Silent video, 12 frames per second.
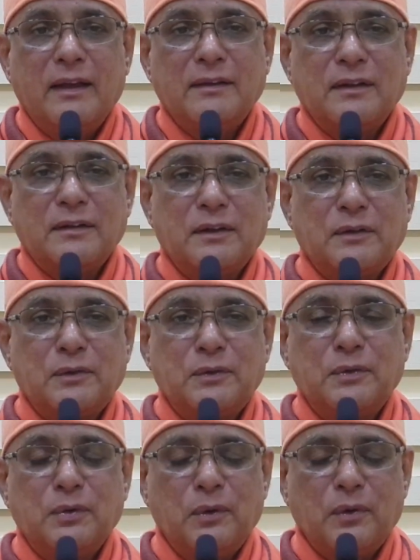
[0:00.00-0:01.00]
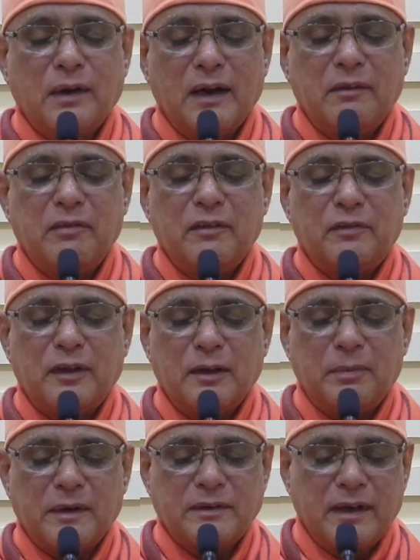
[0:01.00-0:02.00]
This is so relevant for the
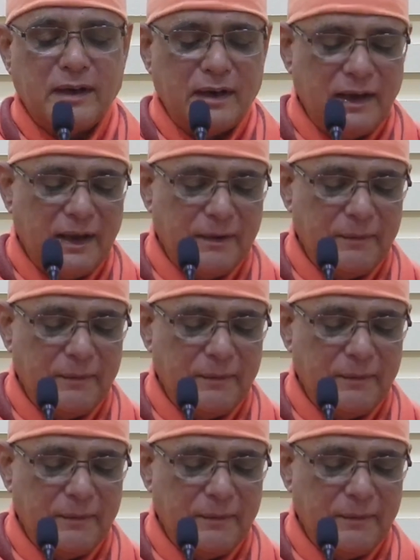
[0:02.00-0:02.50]
present day.